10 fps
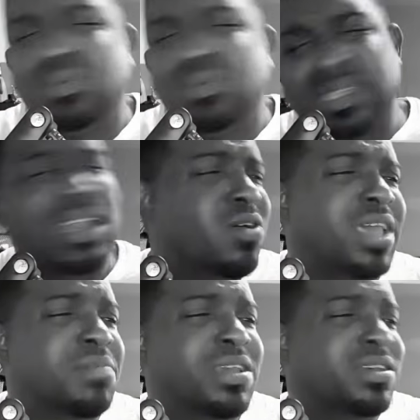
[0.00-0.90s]
okay
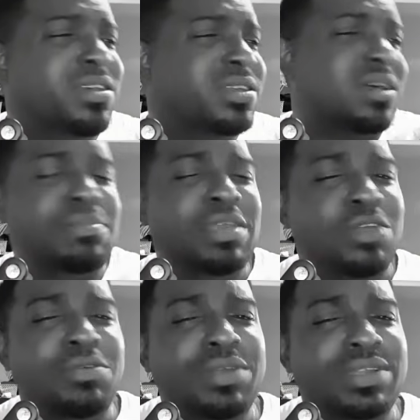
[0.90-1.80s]
because Habikiri
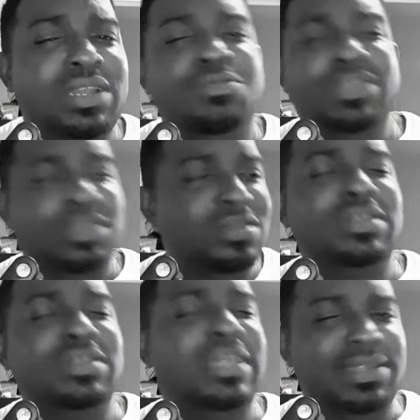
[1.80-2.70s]
is gonna return and get a
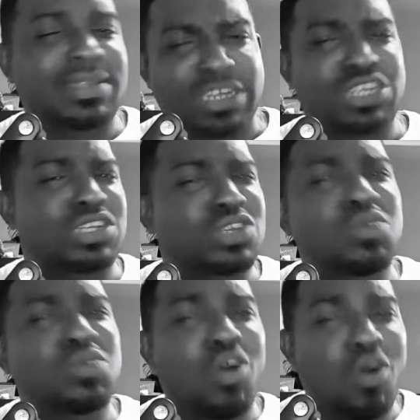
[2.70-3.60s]
search, so we
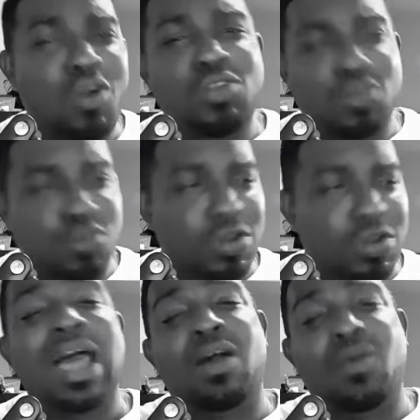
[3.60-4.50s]
all good.
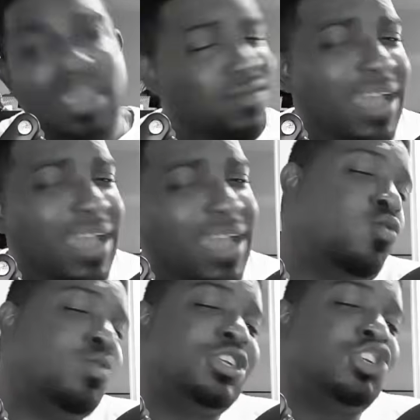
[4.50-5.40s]
However, I do not want to
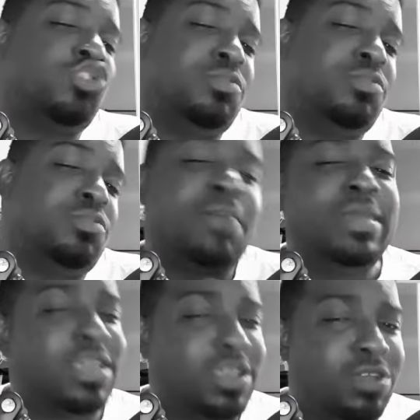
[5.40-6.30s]
tribute
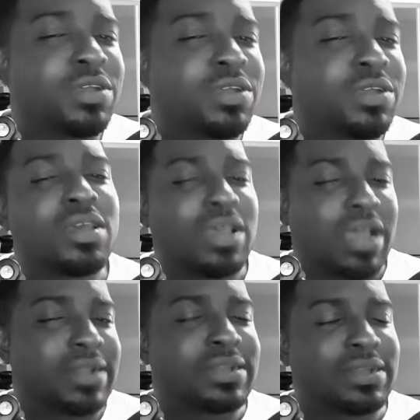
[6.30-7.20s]
Habikiri and
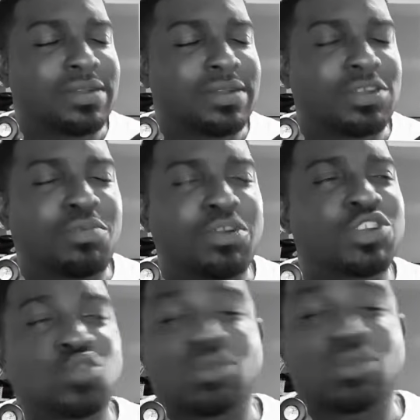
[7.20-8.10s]
then the opponent draw.
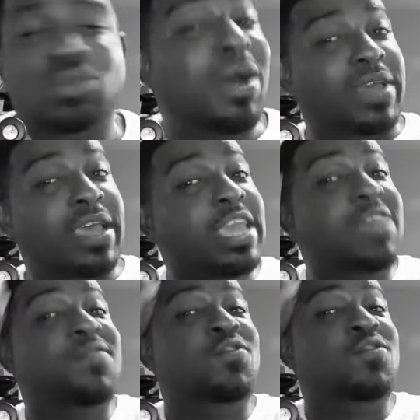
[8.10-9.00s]
Now, however, if
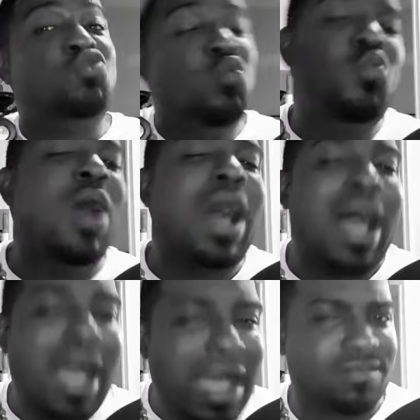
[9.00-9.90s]
you do
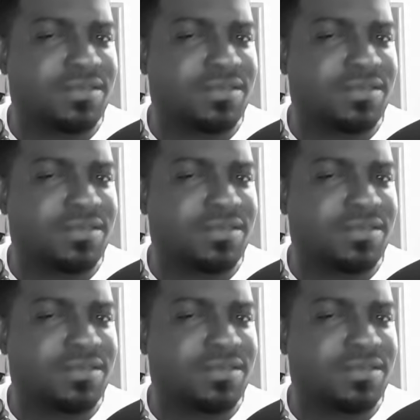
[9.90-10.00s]
have